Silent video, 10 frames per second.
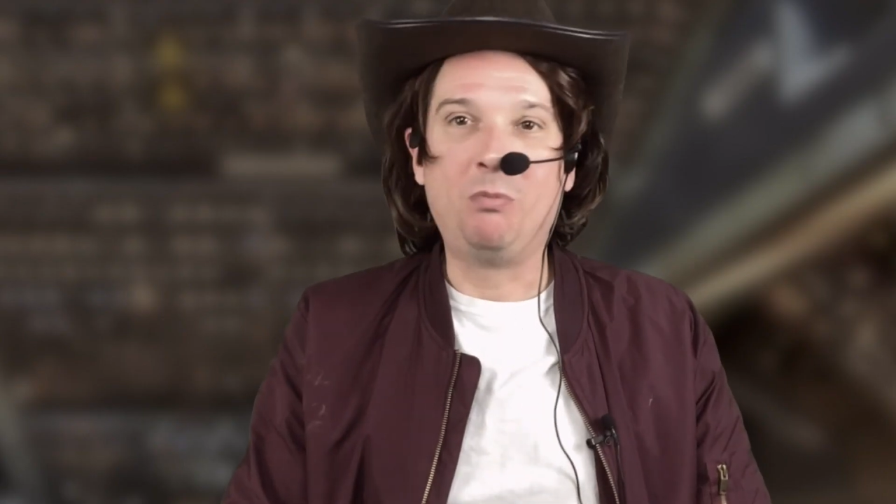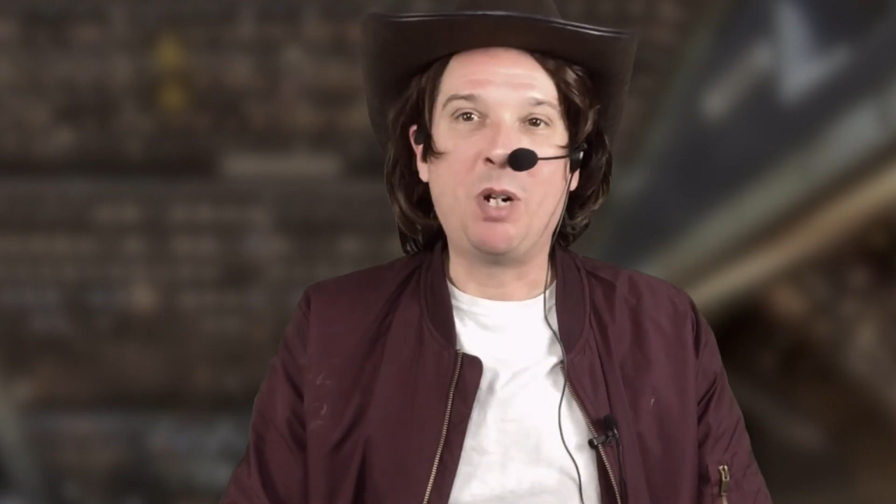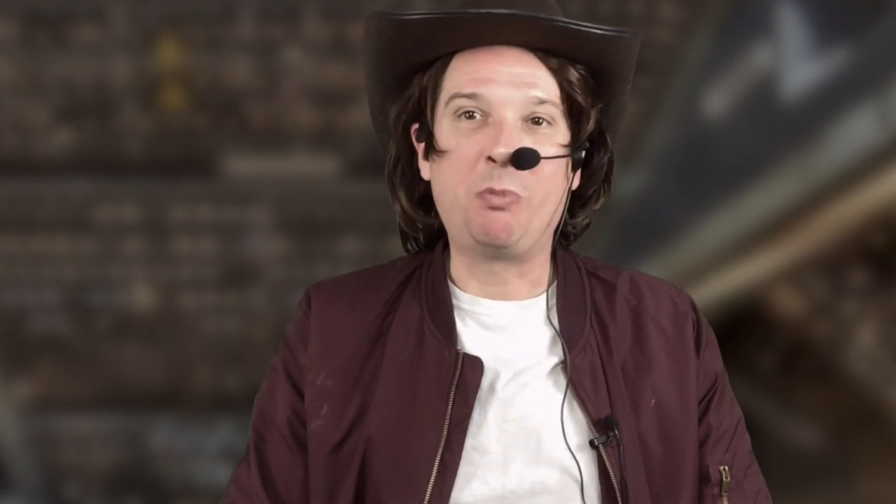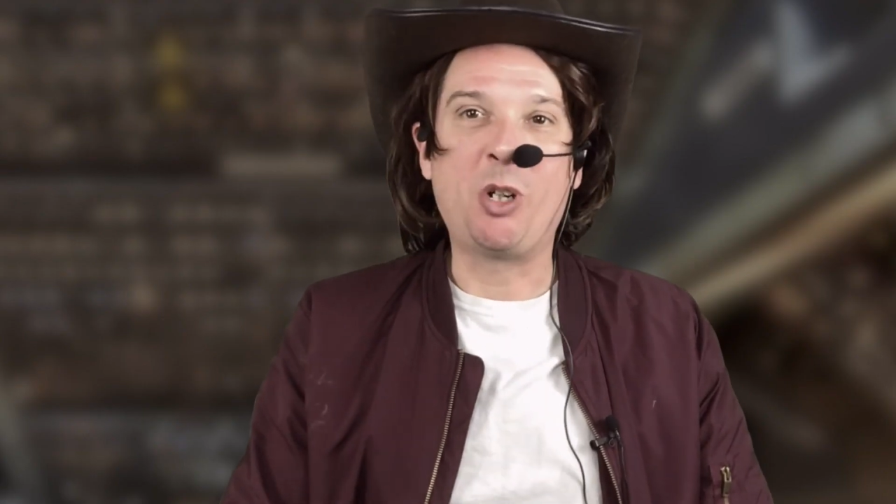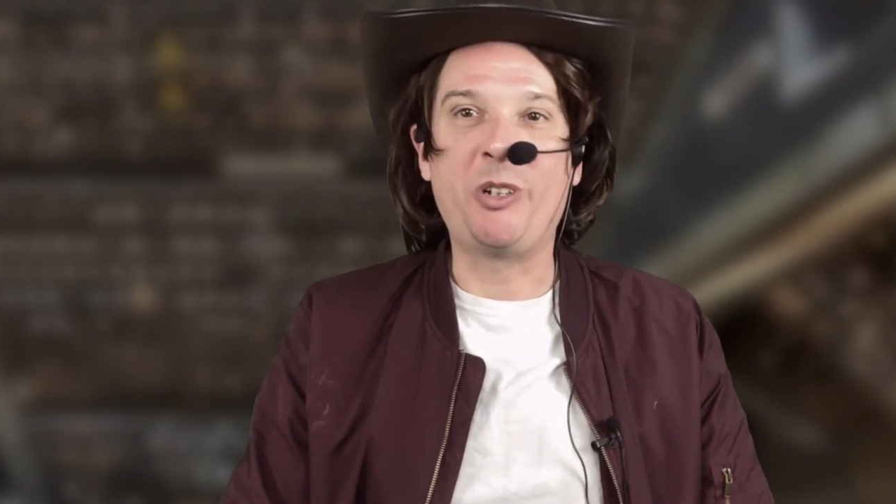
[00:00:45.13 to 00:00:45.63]

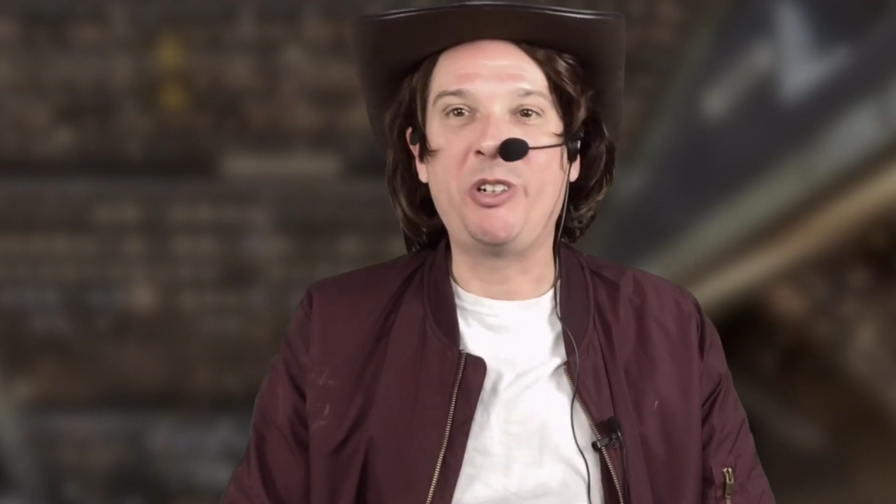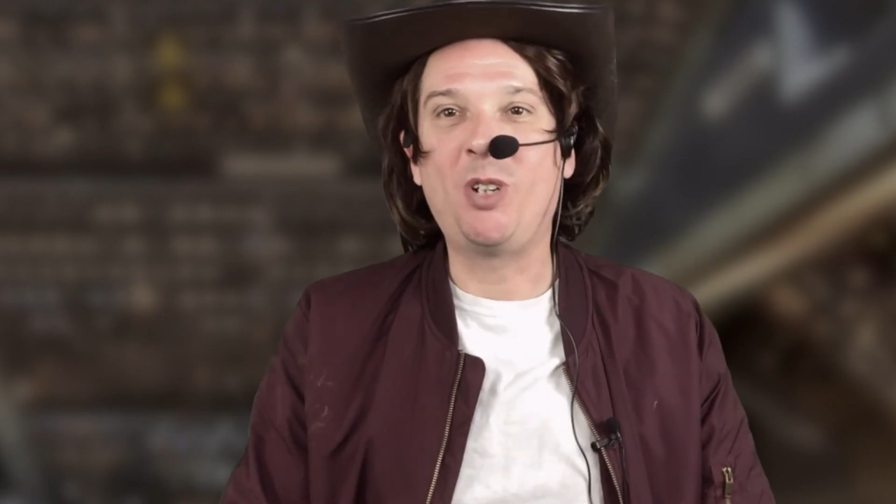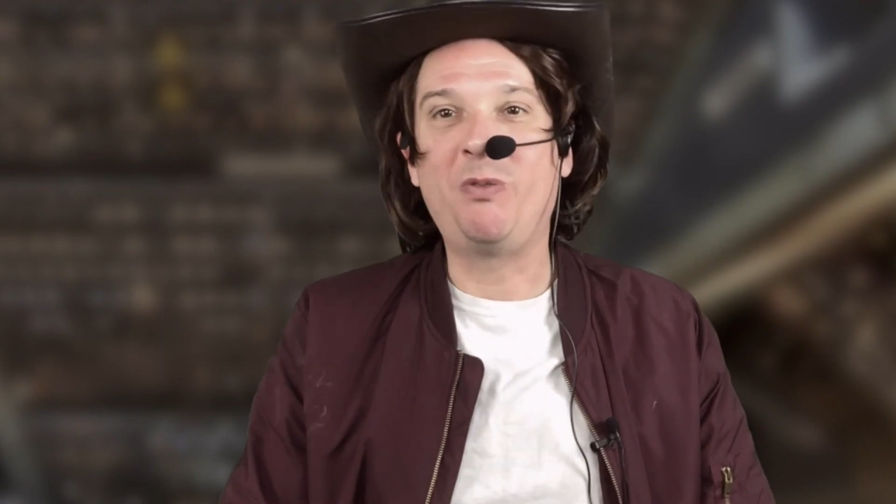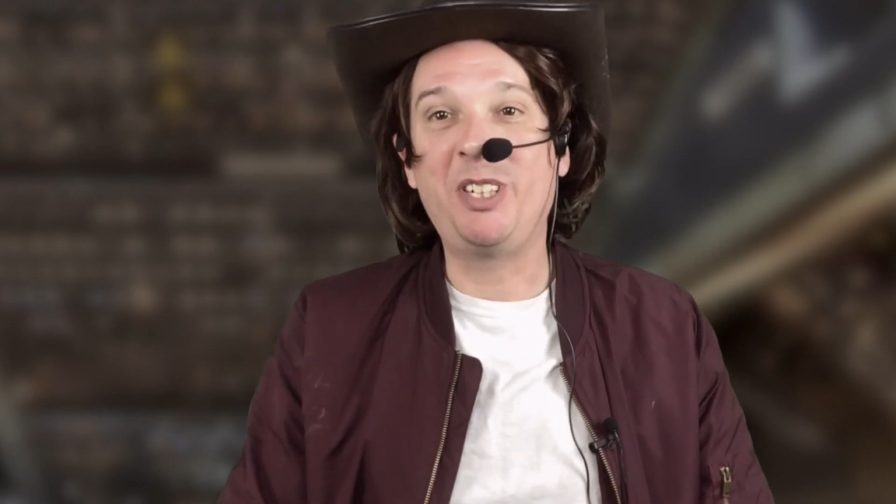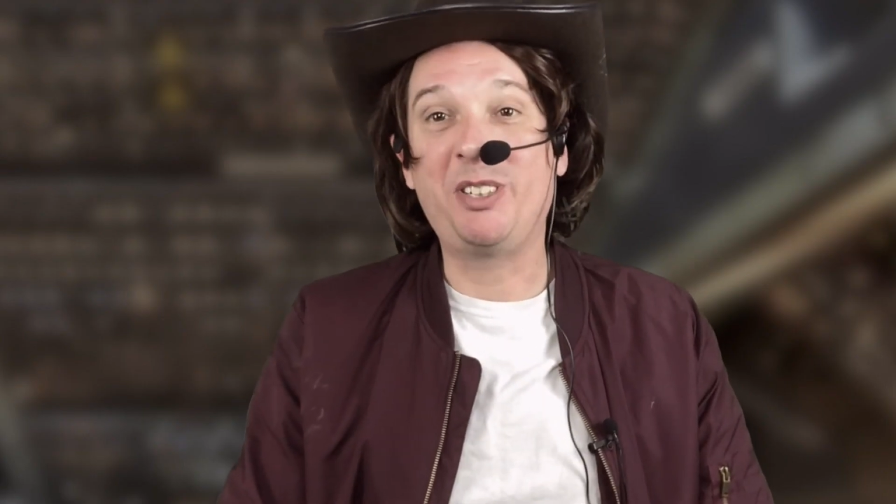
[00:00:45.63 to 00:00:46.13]
My brother is
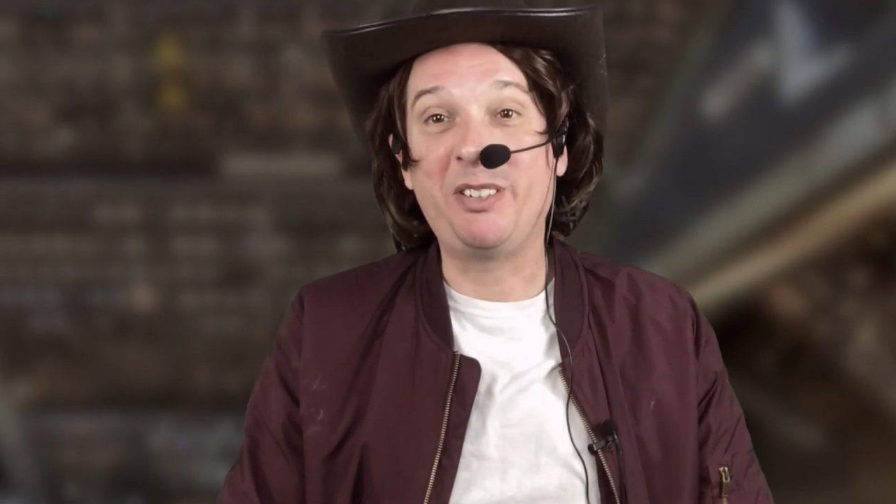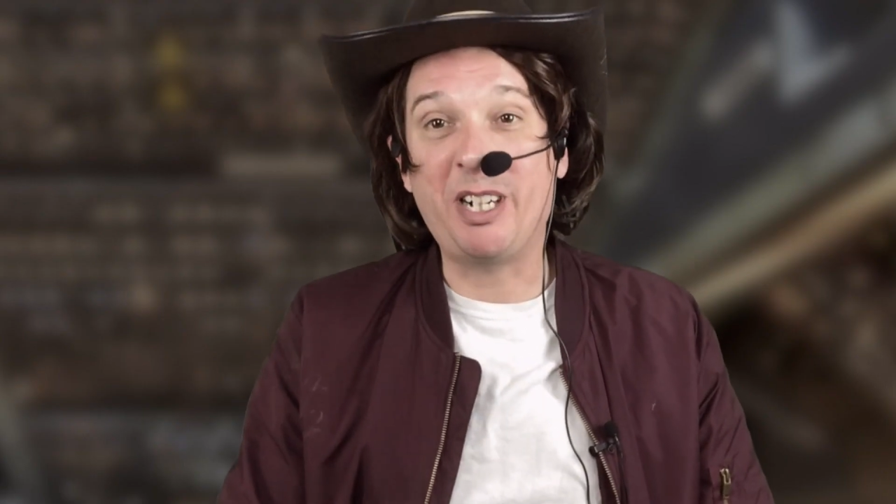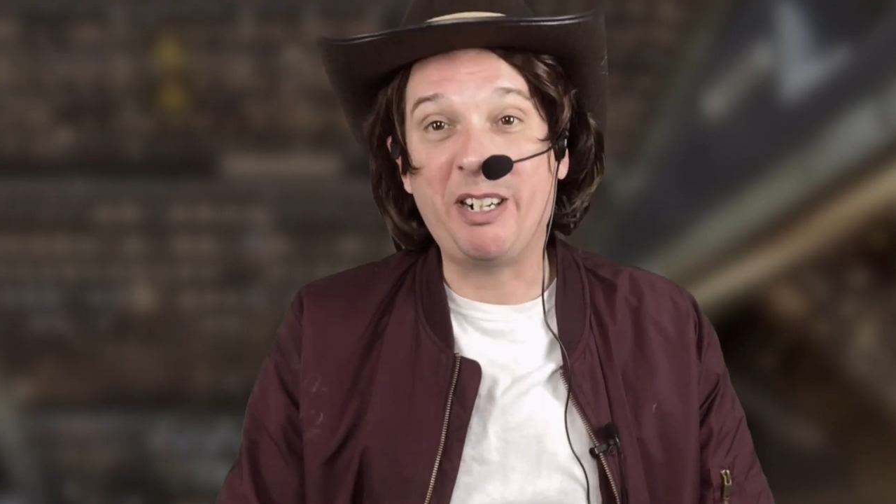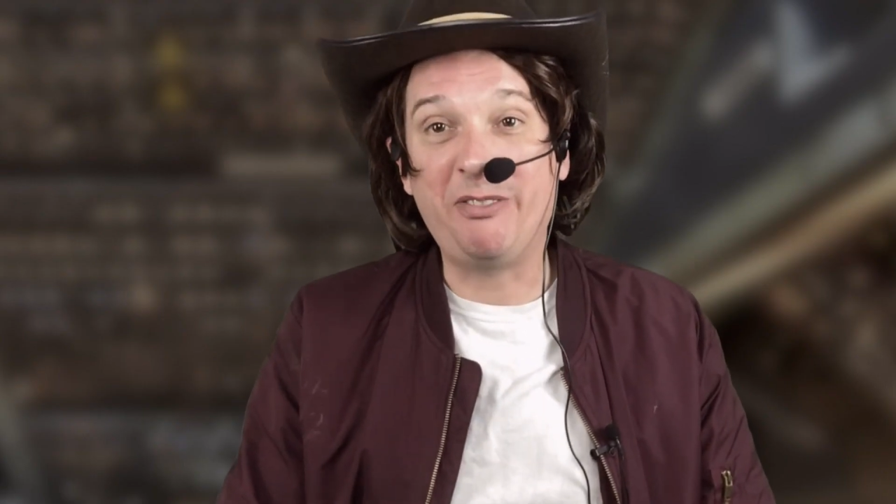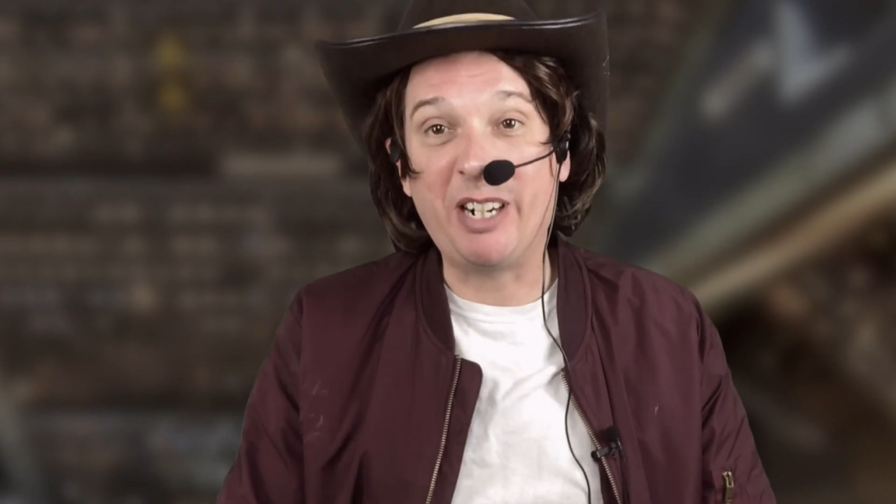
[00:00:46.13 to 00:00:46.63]
obviously
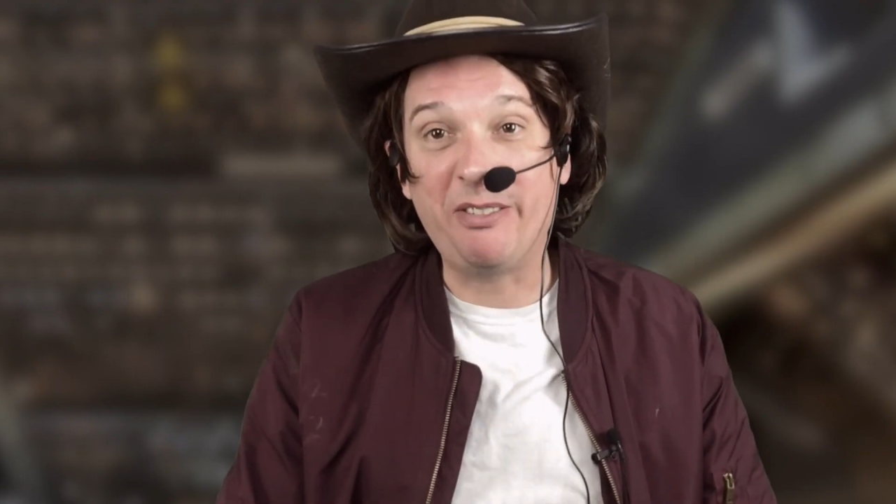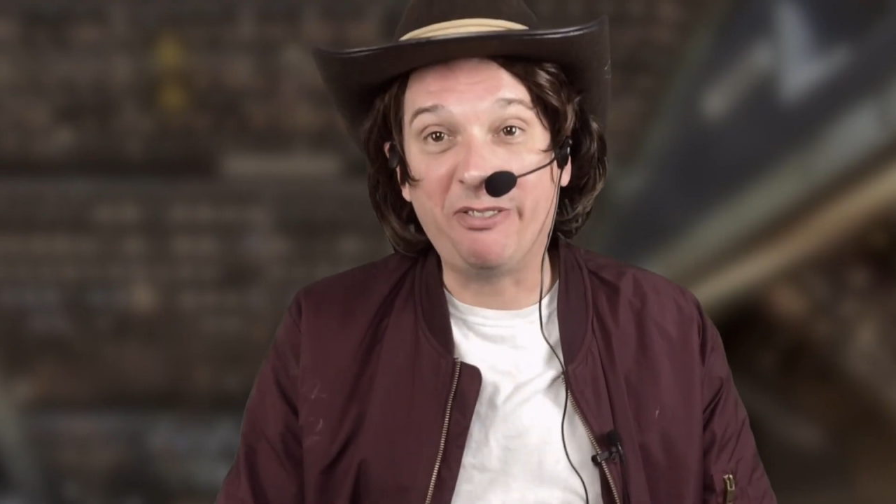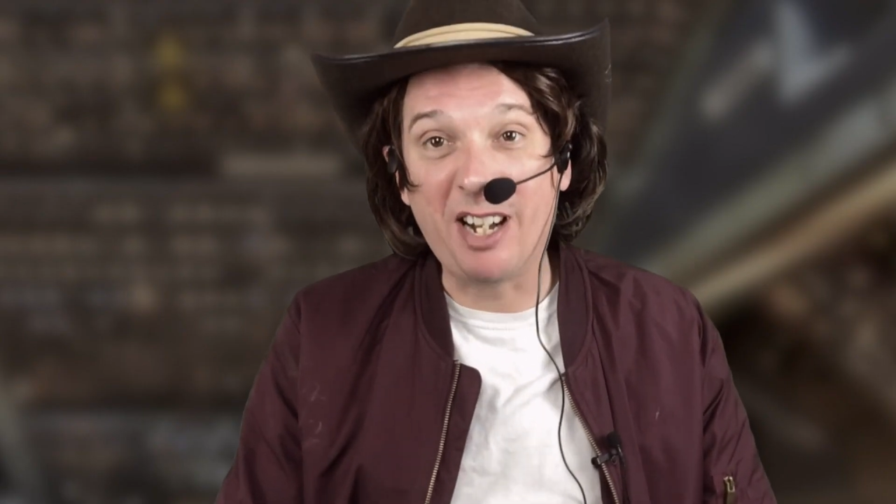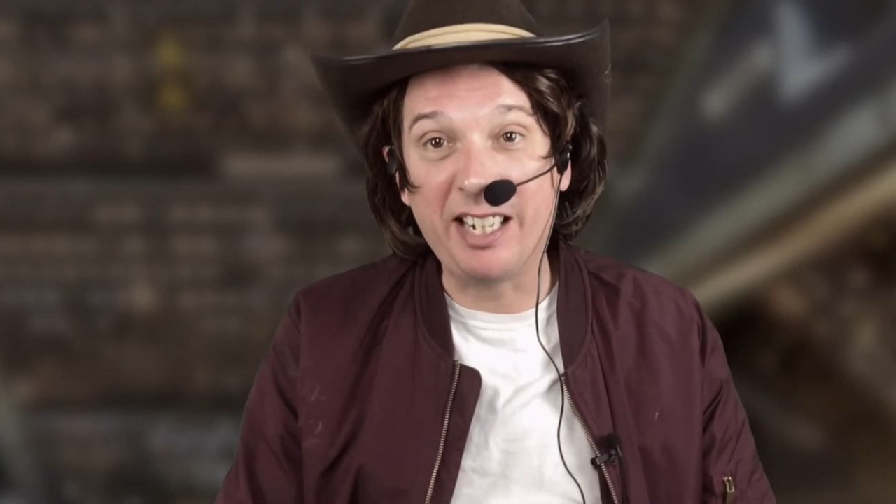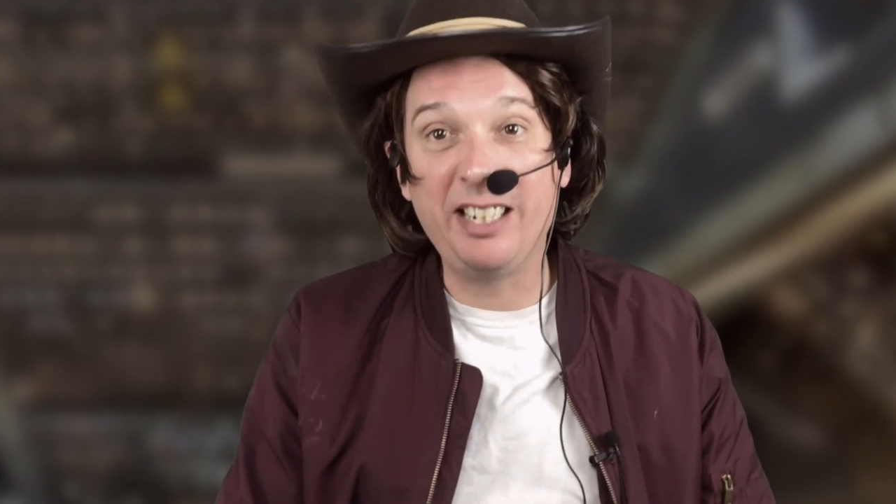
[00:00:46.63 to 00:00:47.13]
very, very
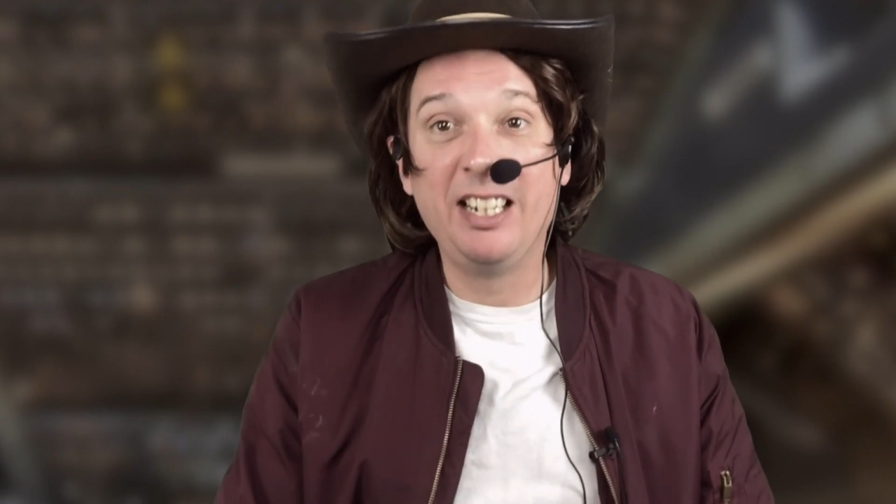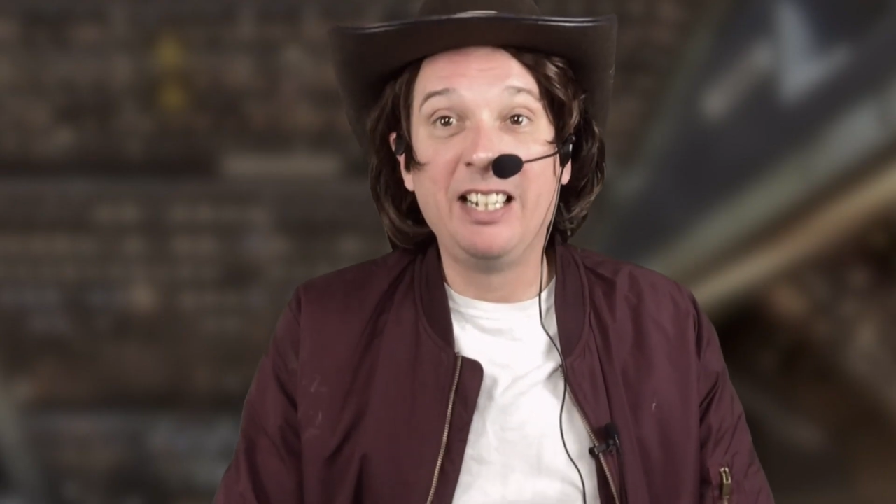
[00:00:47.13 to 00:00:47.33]
funny,